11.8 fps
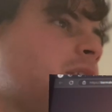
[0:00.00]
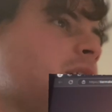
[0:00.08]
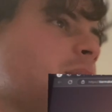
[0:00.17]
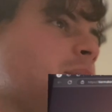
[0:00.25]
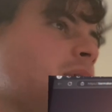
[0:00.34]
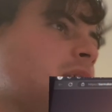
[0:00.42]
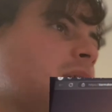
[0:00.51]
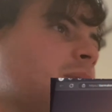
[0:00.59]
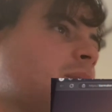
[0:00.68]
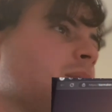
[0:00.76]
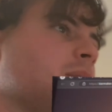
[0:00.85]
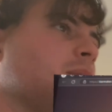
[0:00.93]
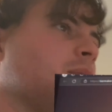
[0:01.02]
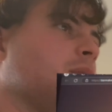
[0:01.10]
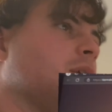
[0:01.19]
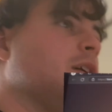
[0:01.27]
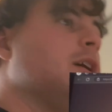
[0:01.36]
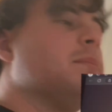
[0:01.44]
going to put him
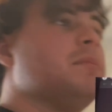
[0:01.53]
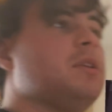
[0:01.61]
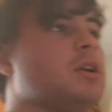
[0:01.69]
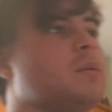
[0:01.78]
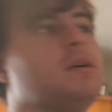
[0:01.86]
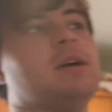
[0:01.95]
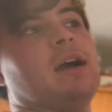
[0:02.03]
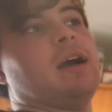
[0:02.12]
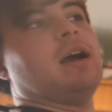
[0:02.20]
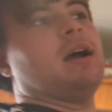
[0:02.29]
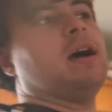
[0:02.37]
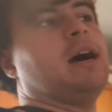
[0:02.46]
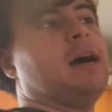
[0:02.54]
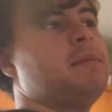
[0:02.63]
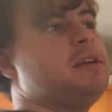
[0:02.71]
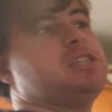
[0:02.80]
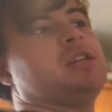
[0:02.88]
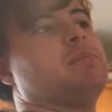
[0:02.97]
more up. You know what? I'm
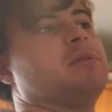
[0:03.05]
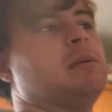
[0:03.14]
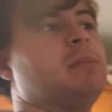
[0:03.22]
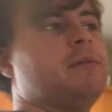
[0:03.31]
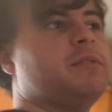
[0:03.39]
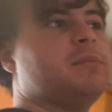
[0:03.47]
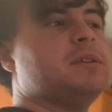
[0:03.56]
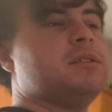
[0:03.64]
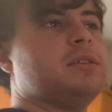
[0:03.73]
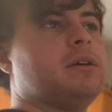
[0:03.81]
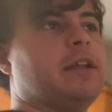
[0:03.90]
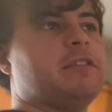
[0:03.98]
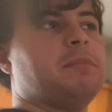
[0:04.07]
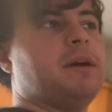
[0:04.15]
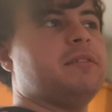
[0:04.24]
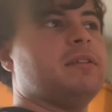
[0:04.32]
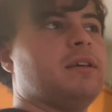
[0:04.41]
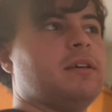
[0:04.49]
actually going to put him above Fabrizio. That's
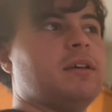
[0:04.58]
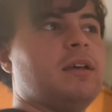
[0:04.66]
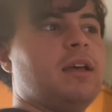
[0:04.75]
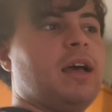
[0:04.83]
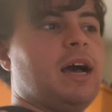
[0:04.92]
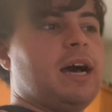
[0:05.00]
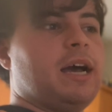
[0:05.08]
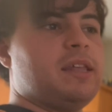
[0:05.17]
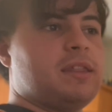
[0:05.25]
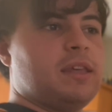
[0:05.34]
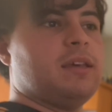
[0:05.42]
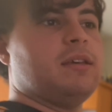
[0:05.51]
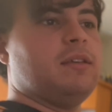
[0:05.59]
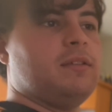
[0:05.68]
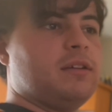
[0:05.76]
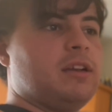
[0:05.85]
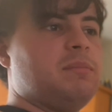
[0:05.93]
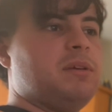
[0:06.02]
my take. I think he's
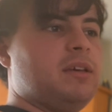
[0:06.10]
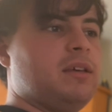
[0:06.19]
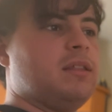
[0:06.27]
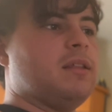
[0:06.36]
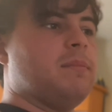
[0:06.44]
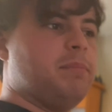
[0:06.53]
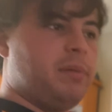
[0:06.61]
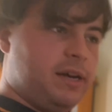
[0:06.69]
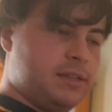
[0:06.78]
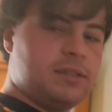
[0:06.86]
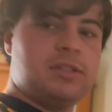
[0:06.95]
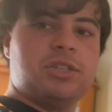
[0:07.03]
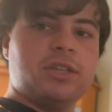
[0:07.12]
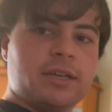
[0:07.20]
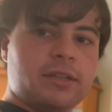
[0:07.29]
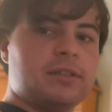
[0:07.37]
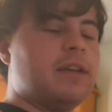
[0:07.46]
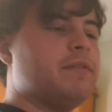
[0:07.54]
going to be the best
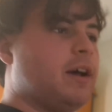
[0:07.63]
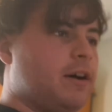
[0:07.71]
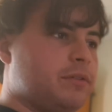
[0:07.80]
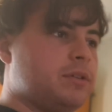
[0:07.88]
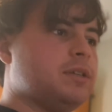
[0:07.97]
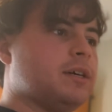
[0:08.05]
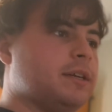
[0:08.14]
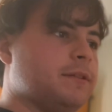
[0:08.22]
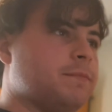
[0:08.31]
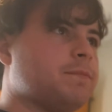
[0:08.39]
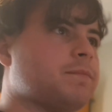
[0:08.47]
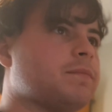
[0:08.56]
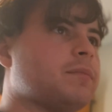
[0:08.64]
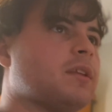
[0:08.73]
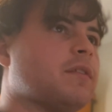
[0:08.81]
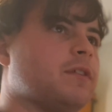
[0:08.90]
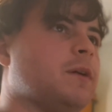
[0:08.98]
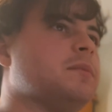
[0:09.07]
chase they've ever done
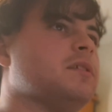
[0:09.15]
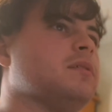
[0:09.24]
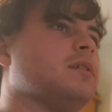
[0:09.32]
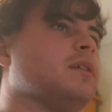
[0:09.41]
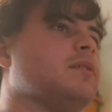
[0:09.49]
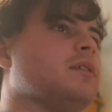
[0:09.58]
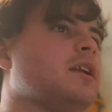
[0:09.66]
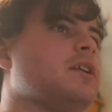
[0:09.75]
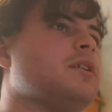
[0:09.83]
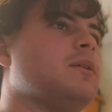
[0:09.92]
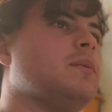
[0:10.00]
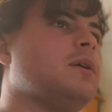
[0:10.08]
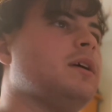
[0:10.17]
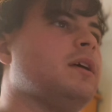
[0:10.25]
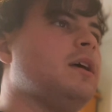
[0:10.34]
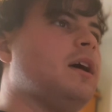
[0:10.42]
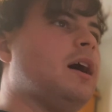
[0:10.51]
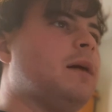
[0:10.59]
from this list. And you know what?
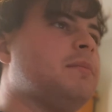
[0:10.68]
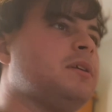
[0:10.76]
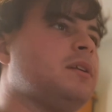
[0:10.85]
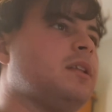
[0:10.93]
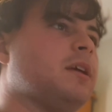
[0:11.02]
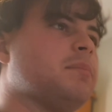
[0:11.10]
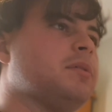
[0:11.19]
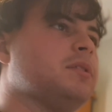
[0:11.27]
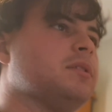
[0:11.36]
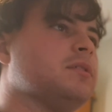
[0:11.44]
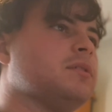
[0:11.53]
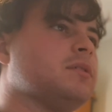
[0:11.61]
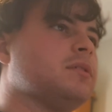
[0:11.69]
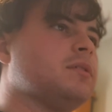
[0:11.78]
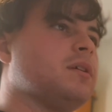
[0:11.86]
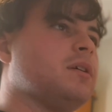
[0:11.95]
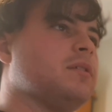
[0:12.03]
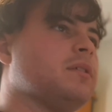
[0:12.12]
I'm going to like put the circus
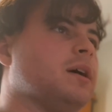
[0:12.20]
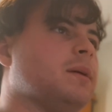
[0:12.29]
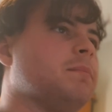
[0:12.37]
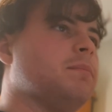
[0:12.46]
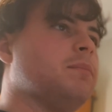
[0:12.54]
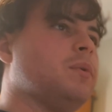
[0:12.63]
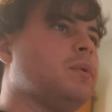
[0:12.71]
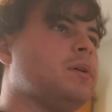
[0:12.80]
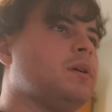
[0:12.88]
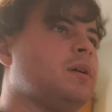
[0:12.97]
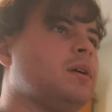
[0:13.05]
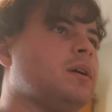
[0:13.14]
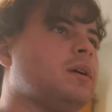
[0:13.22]
cars up more.